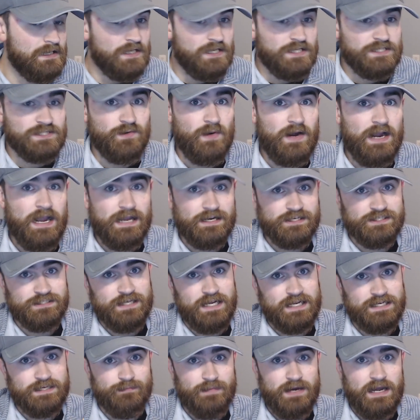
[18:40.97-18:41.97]
so I actually
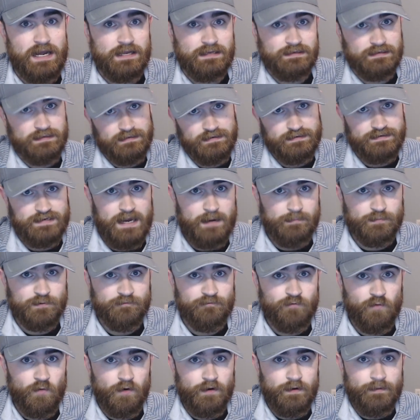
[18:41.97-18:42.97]
had to buy a little adapter
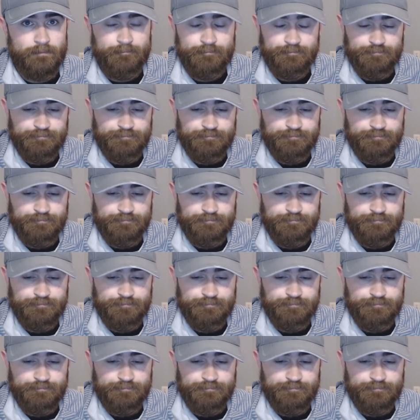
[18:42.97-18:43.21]
for it.